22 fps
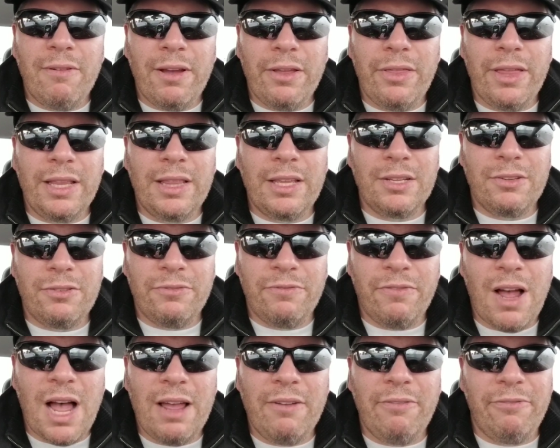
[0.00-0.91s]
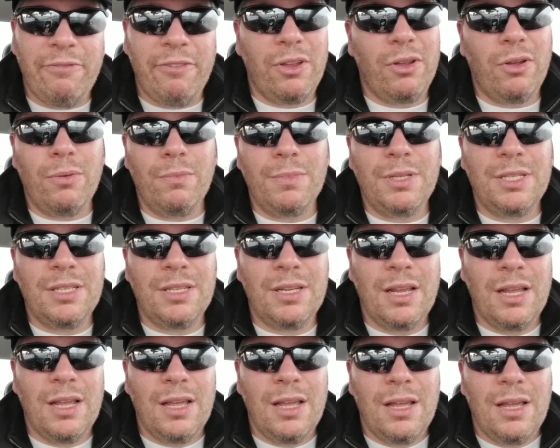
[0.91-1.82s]
I think there's five films.
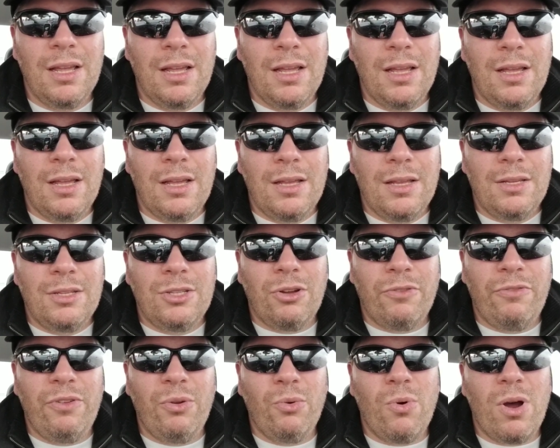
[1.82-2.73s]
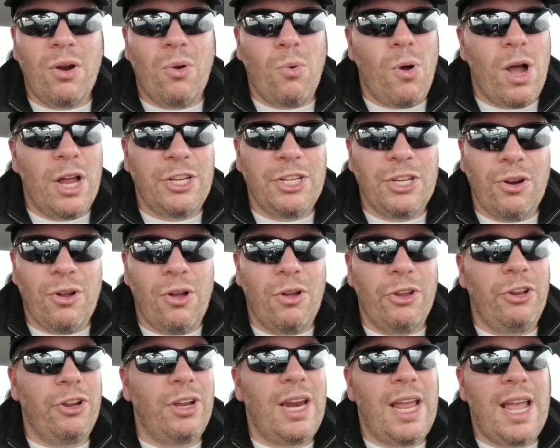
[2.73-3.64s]
So if you want to watch it all,
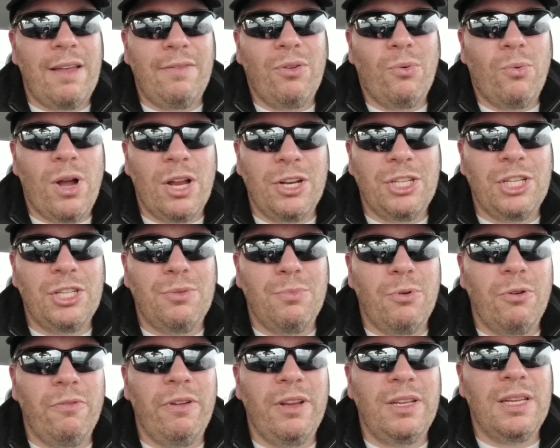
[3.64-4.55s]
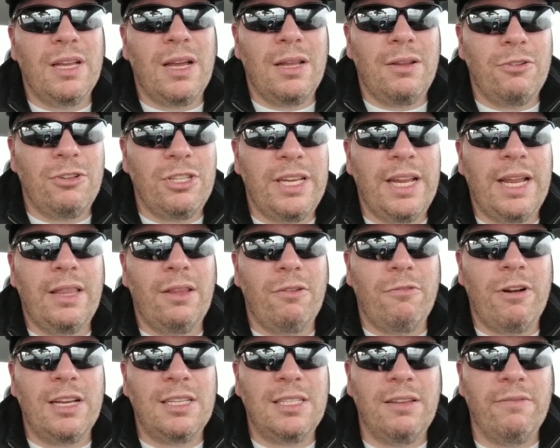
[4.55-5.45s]
you're going to have to watch this movie to understand the
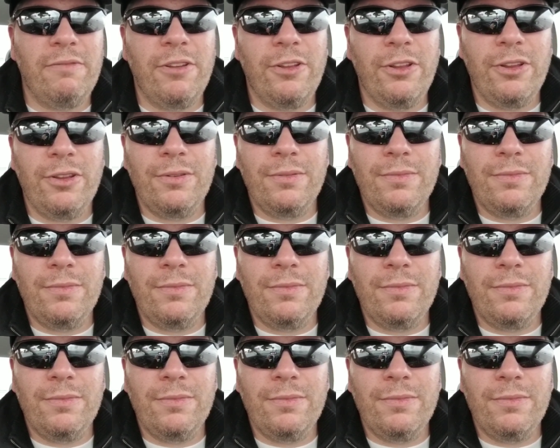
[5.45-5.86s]
rest of it.